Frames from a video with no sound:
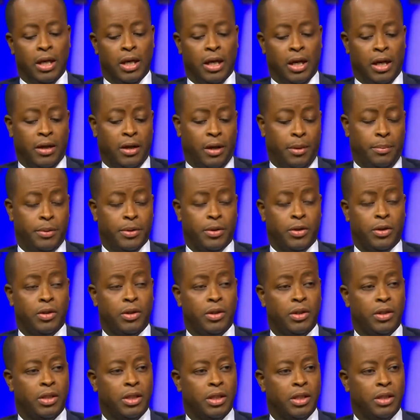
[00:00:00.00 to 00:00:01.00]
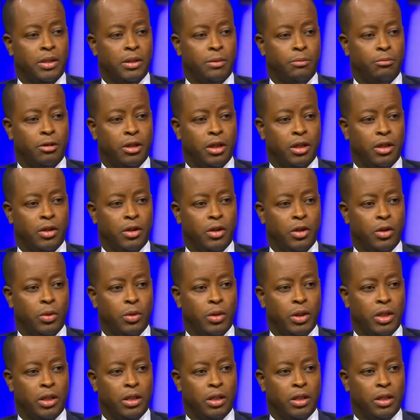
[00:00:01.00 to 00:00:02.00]
an opportunity to bring a new
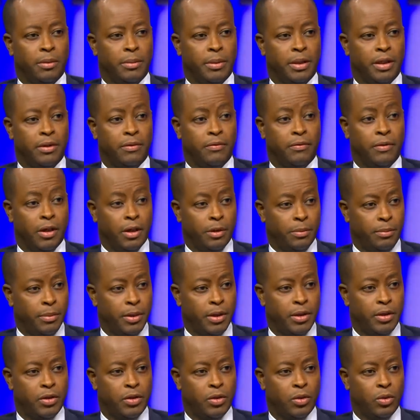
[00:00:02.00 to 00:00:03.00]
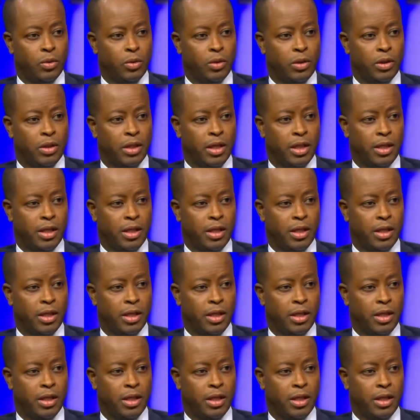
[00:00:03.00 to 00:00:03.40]
economic development zone